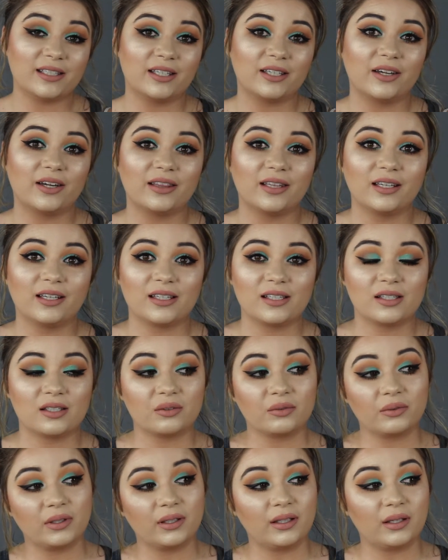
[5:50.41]
You know, I think it's
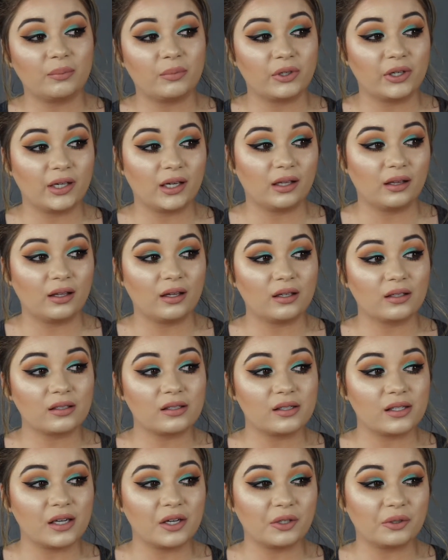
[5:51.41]
a really pretty look.
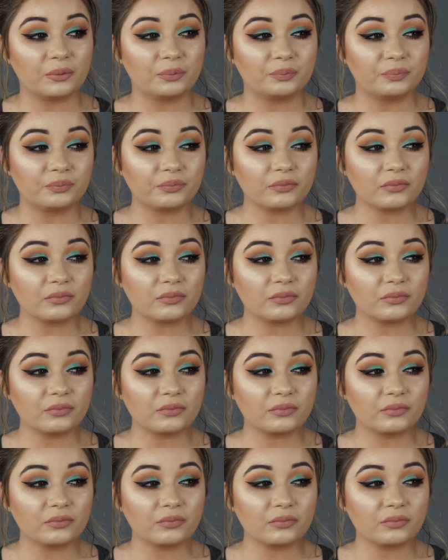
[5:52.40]
So,